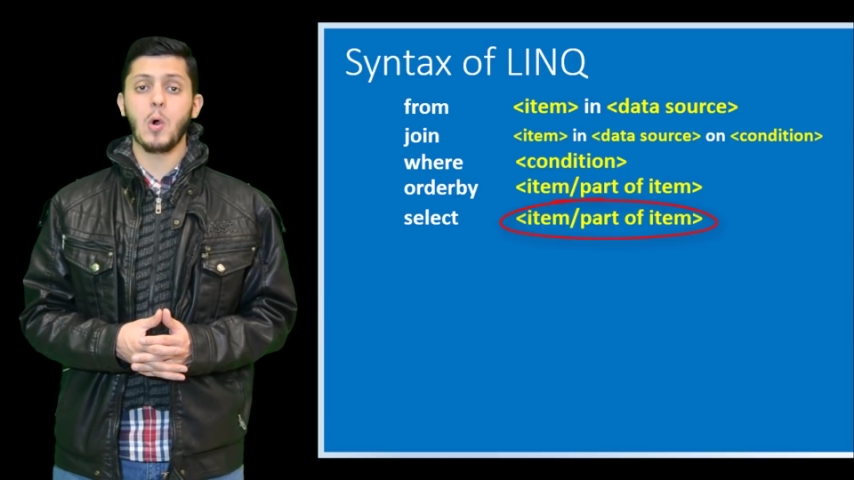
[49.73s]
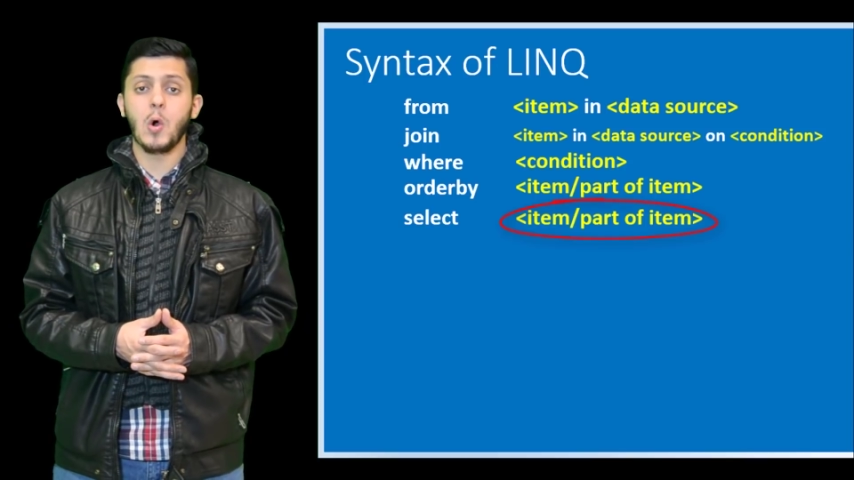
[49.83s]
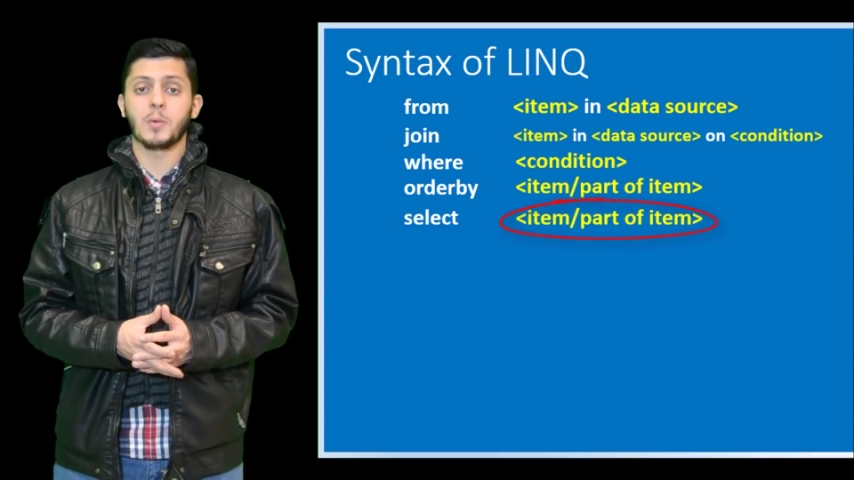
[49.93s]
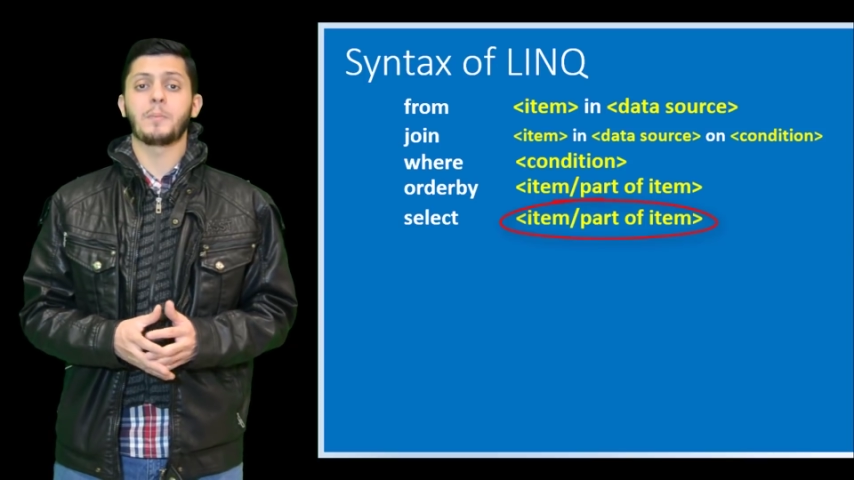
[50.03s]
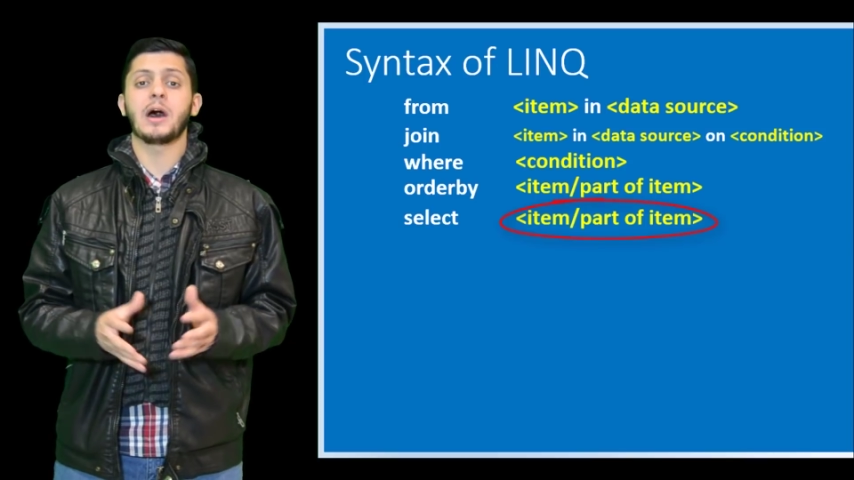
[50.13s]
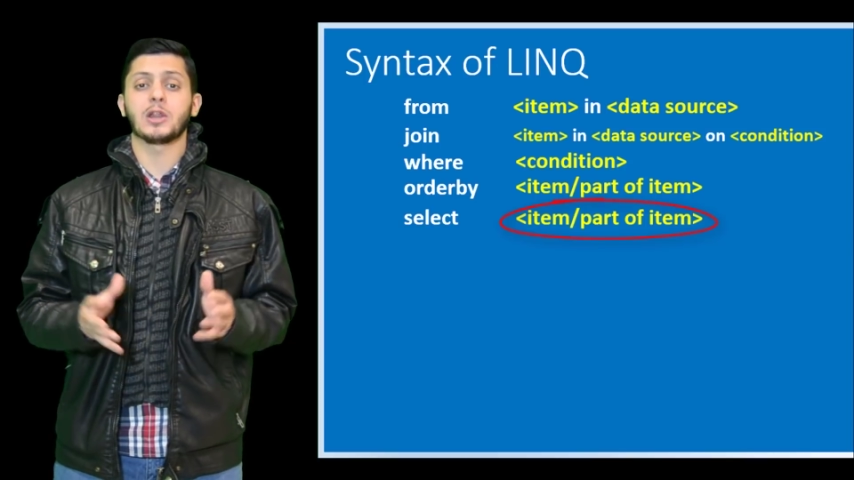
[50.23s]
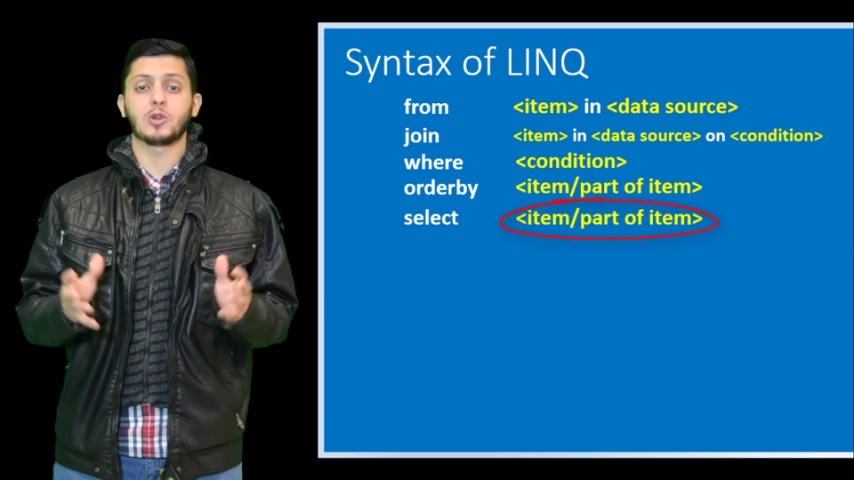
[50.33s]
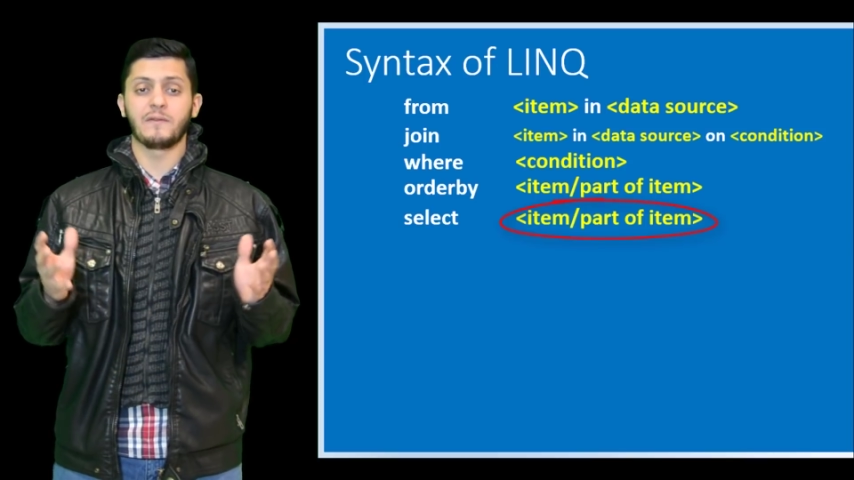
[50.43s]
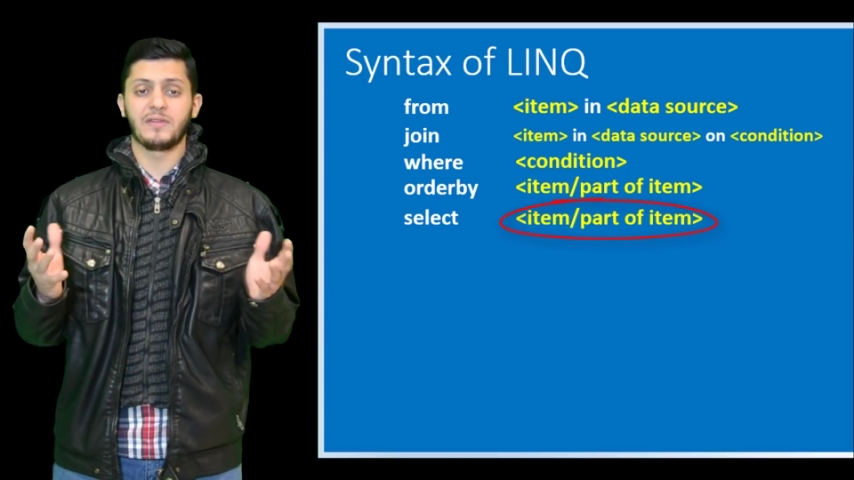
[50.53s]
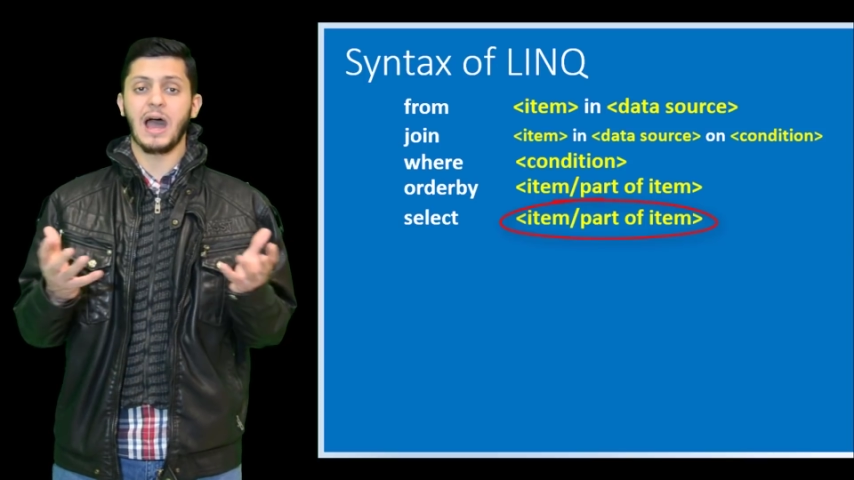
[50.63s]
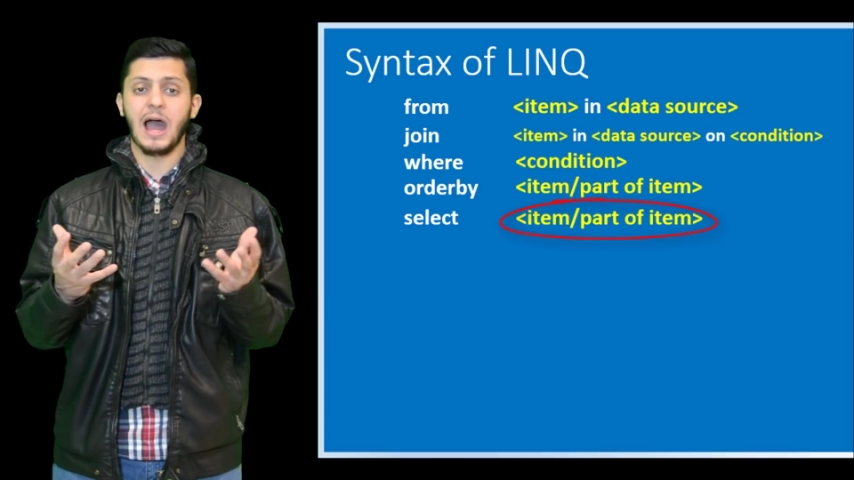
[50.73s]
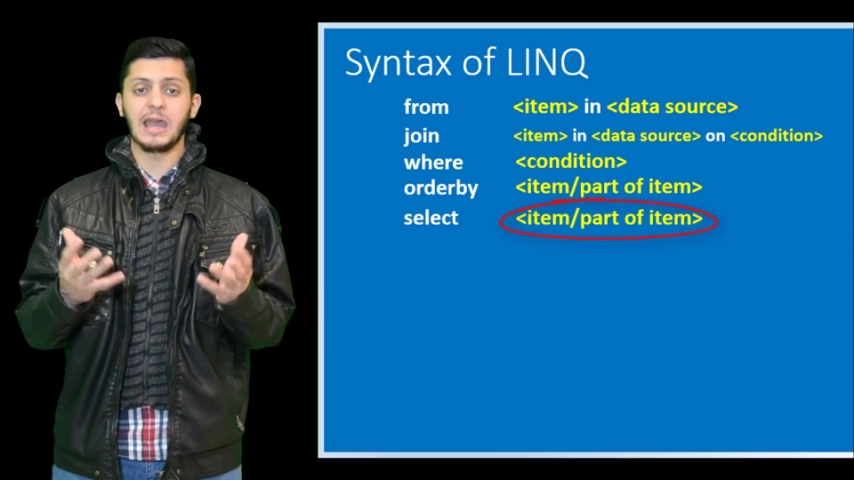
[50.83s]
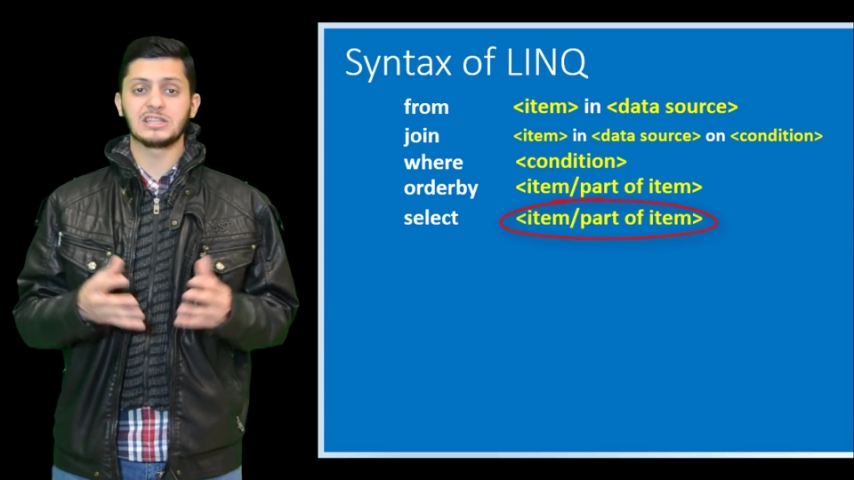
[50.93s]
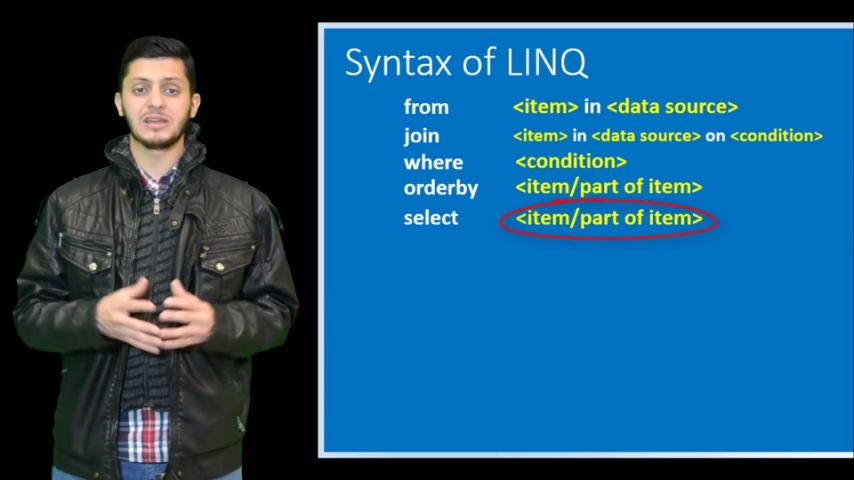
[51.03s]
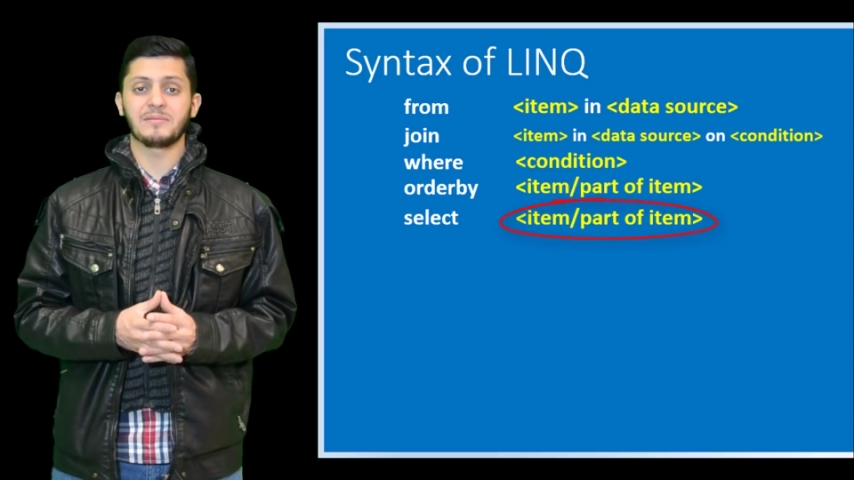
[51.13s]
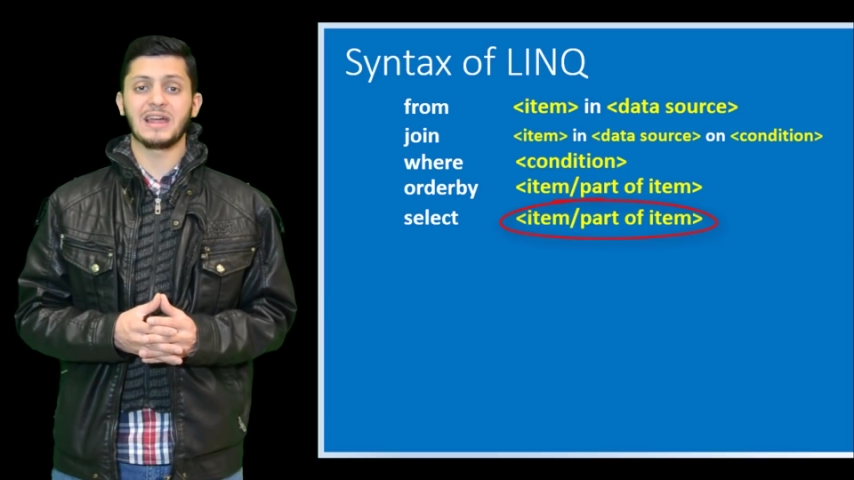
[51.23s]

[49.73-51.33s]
or part of the item